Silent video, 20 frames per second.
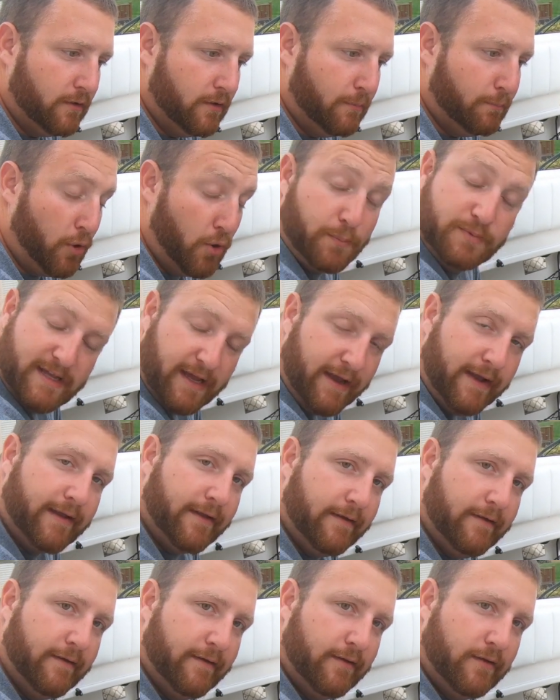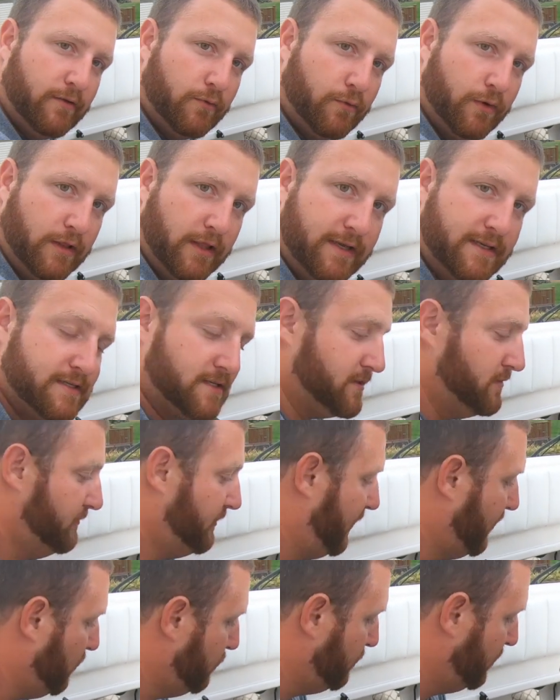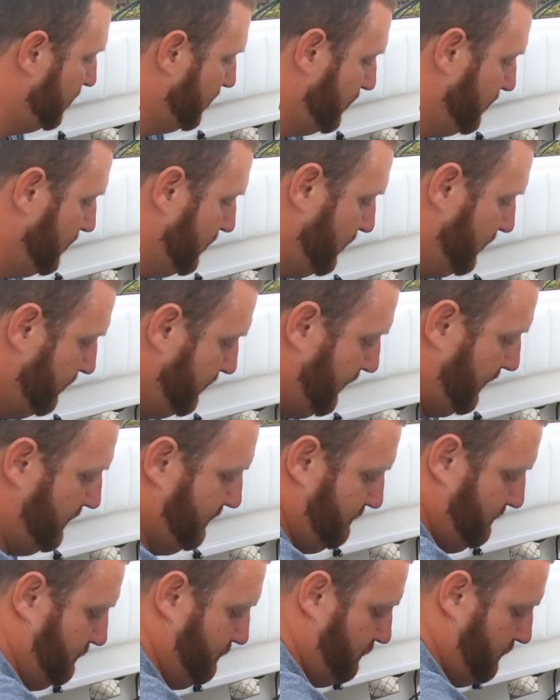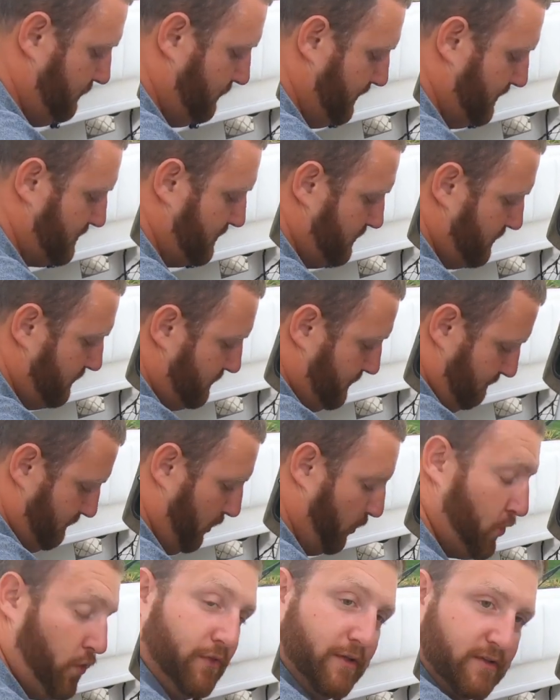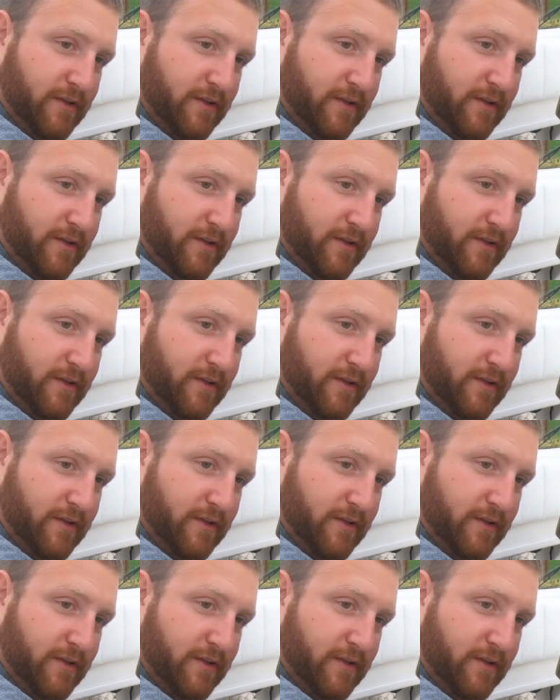poop tank release valve. That this is the holding